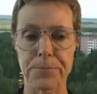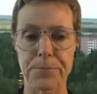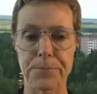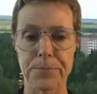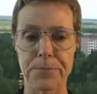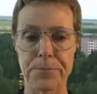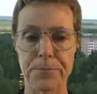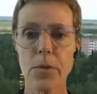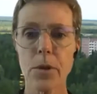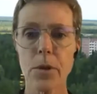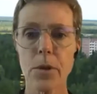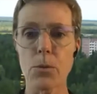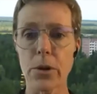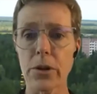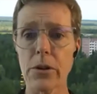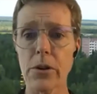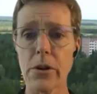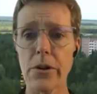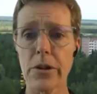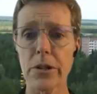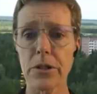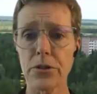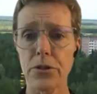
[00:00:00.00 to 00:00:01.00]
We're
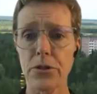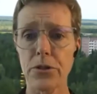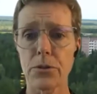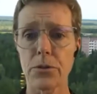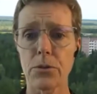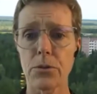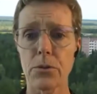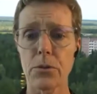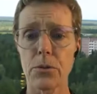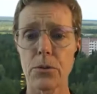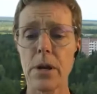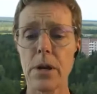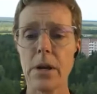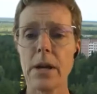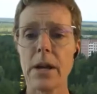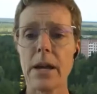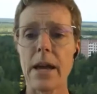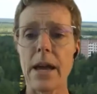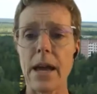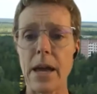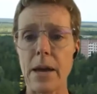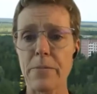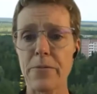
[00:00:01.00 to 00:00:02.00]
going to
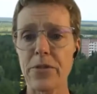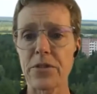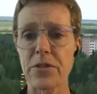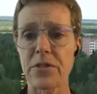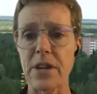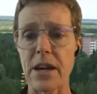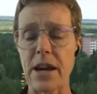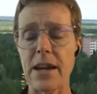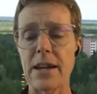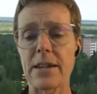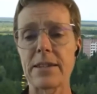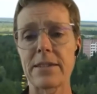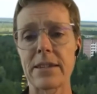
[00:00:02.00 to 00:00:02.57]
emphasize